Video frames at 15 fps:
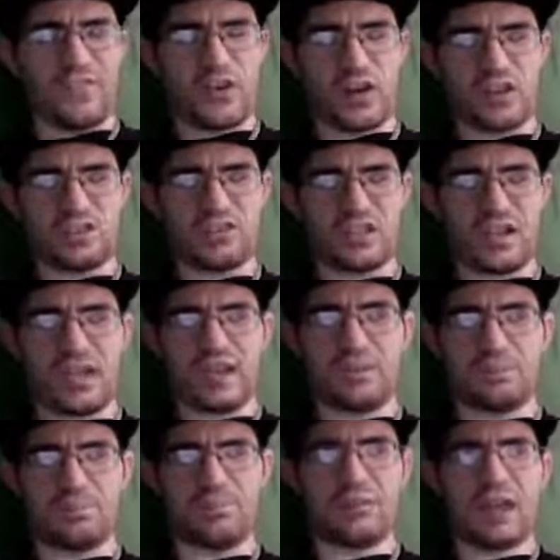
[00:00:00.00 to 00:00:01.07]
first.
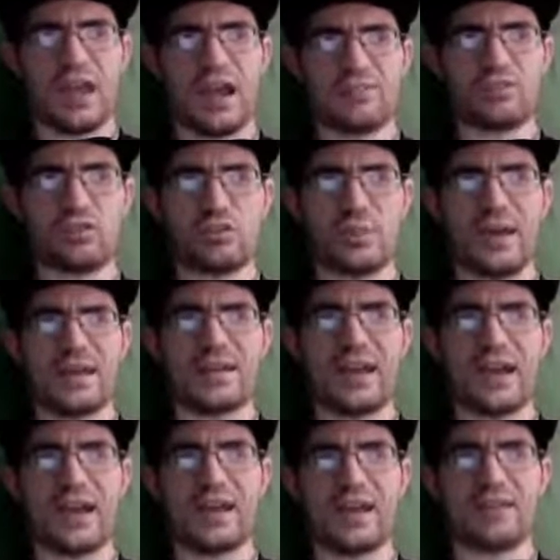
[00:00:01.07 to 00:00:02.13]
And after
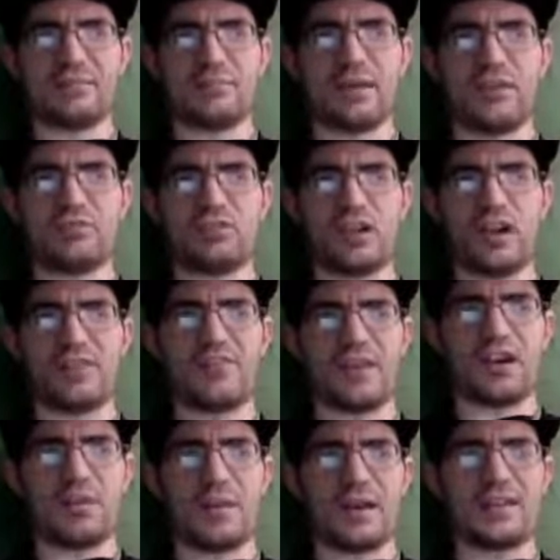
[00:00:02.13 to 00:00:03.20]
I
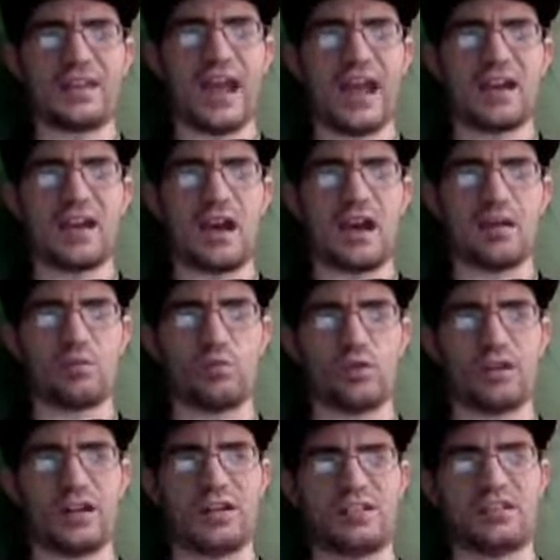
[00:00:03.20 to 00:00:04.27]
found out my dad
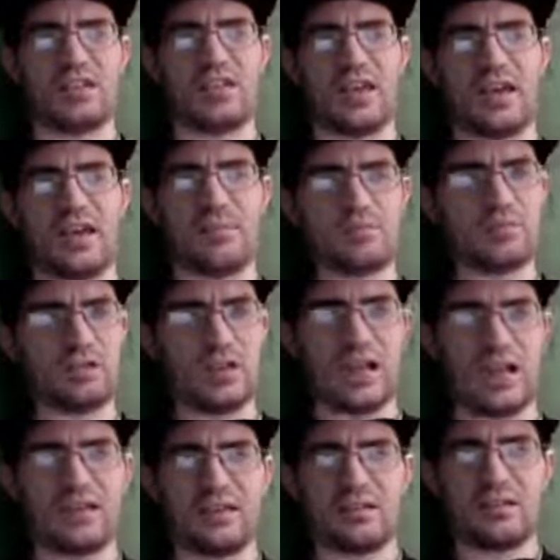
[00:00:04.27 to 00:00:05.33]
were into them,
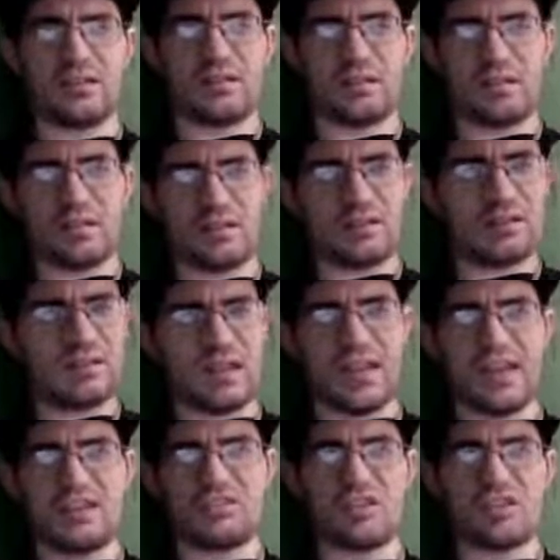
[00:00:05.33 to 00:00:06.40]
like
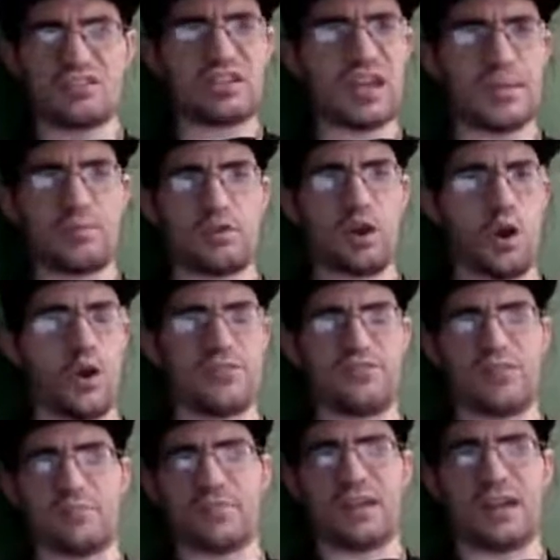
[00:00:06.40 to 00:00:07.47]
it just kept going
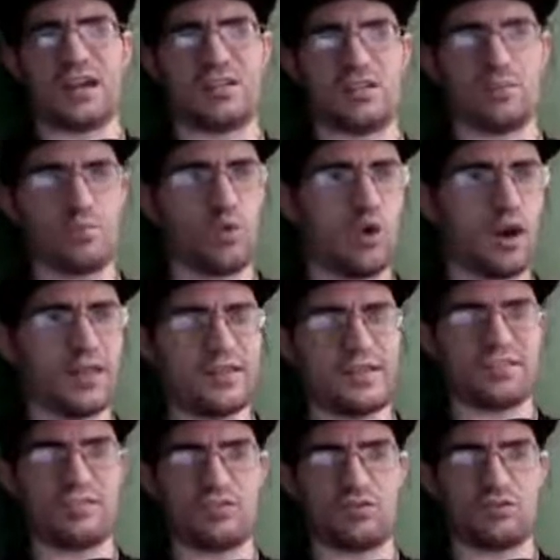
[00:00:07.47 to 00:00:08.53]
from there. The more I
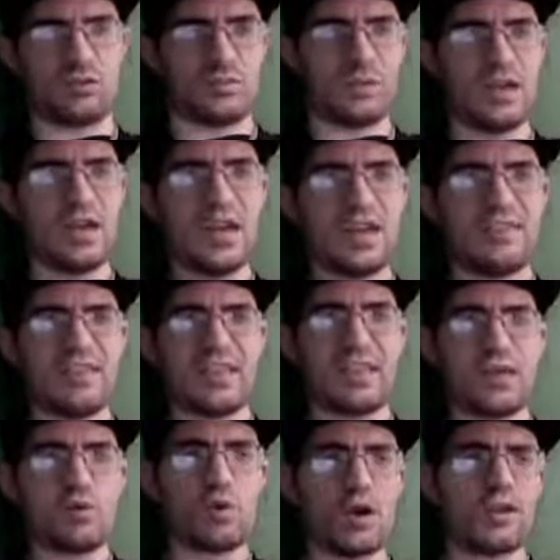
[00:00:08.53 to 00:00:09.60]
listened to them, then
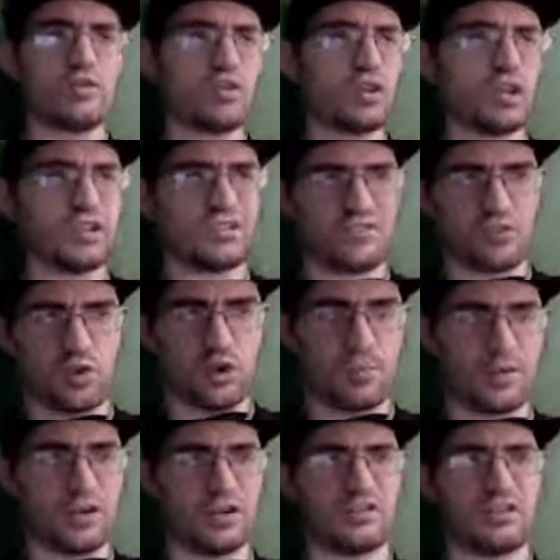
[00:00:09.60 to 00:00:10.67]
they were on
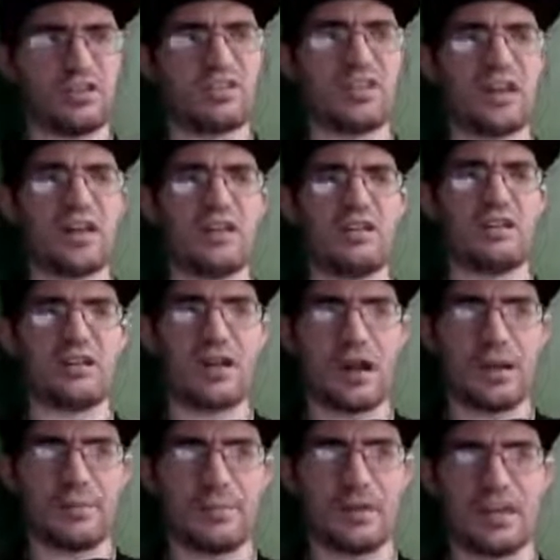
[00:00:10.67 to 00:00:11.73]
Transformers. Then
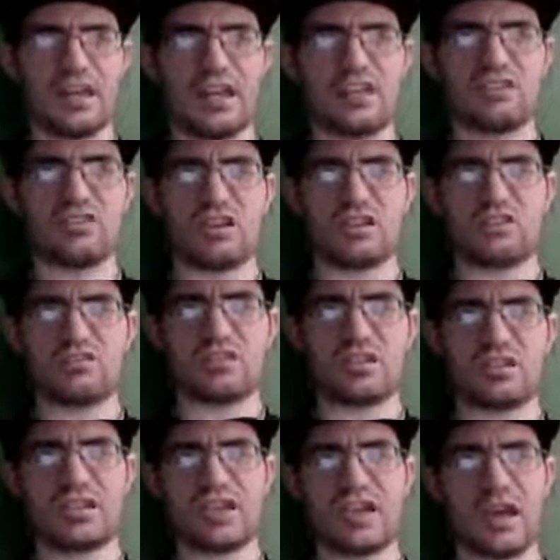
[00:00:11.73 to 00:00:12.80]
I mean, it just
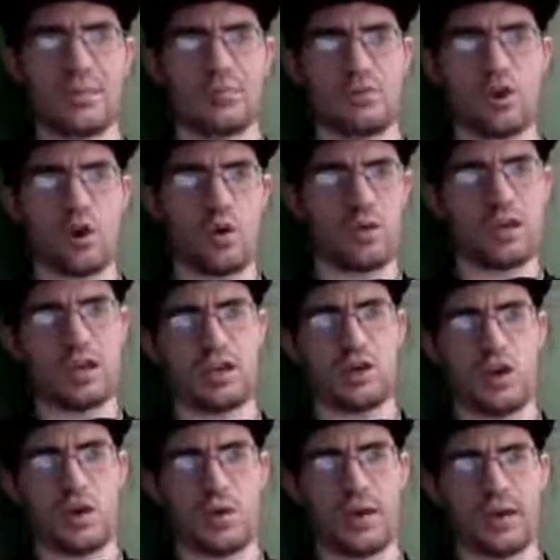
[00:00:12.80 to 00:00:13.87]
kept going and
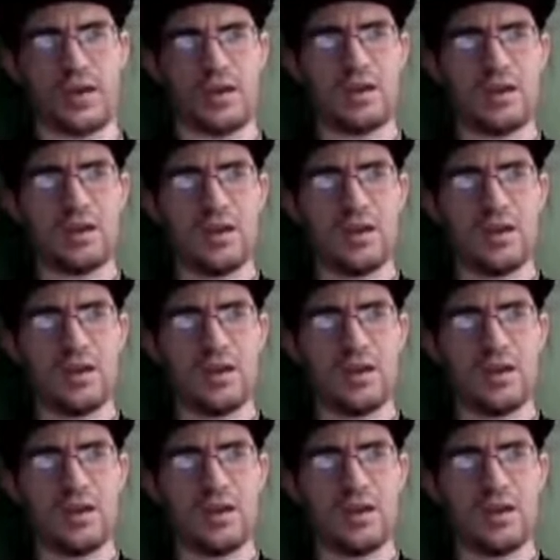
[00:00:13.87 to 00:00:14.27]
going.